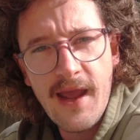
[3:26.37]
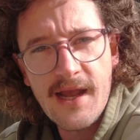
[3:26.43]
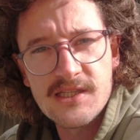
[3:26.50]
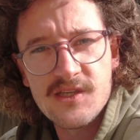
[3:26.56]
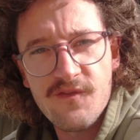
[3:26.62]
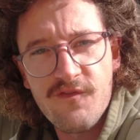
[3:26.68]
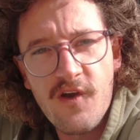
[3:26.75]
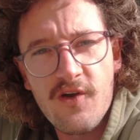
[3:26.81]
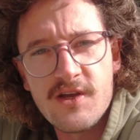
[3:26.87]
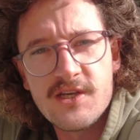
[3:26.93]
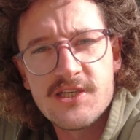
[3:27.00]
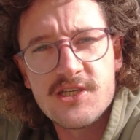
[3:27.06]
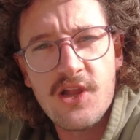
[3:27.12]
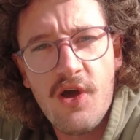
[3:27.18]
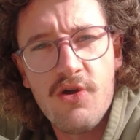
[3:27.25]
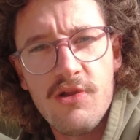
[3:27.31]
It's a very
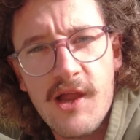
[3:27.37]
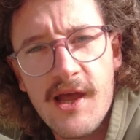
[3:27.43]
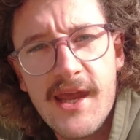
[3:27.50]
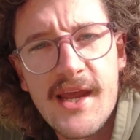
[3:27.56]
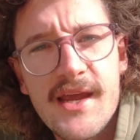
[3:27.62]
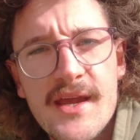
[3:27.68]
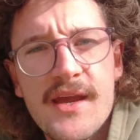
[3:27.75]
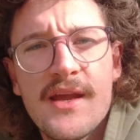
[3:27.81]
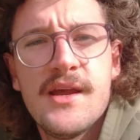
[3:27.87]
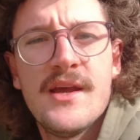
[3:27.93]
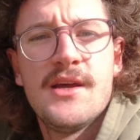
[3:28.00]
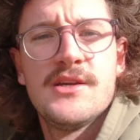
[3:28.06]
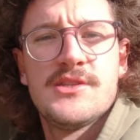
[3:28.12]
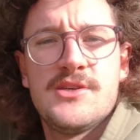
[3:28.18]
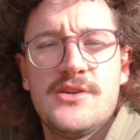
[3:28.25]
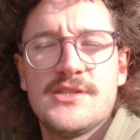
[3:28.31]
slow leak,
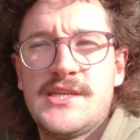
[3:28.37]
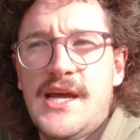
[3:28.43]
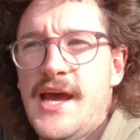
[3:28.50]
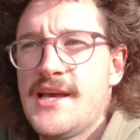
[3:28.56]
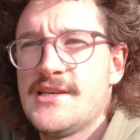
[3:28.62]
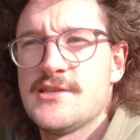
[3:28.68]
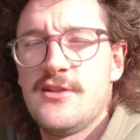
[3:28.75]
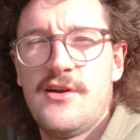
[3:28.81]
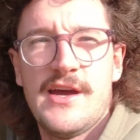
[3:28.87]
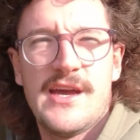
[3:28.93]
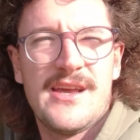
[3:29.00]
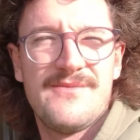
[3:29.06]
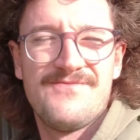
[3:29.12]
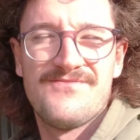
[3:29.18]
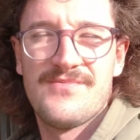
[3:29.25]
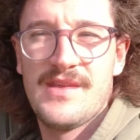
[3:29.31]
so it takes like,